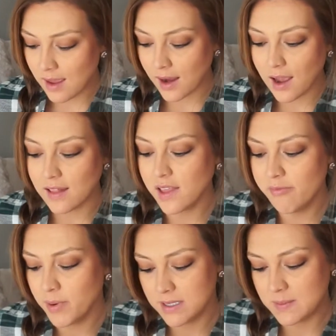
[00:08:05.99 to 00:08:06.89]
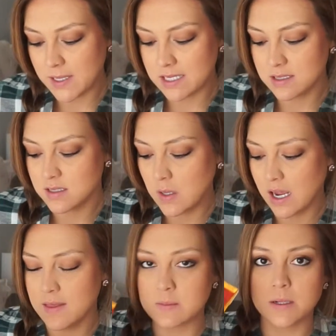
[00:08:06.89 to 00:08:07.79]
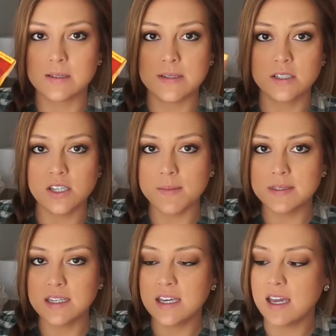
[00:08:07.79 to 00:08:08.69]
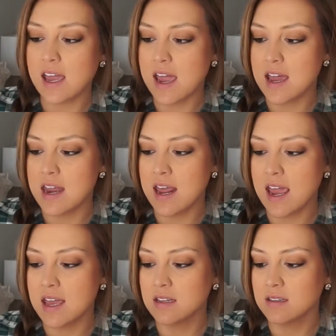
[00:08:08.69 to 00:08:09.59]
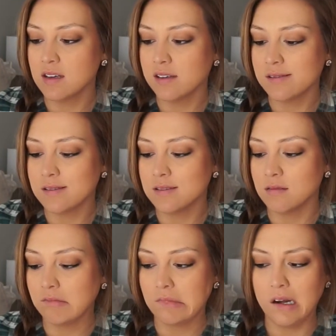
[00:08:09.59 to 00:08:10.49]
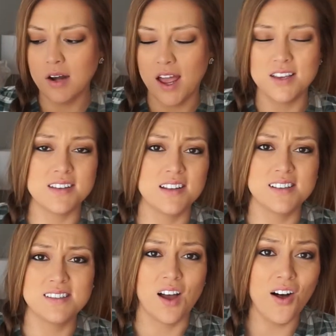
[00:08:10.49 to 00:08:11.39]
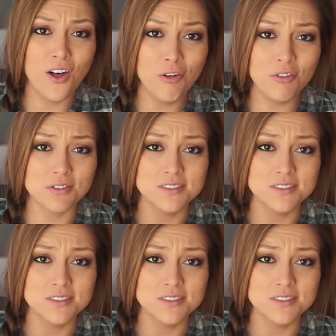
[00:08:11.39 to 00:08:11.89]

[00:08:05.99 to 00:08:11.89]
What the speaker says: I love Burt's Bees, and so I got this Burt's Bees chapstick and hand, I don't know how you say that, salve?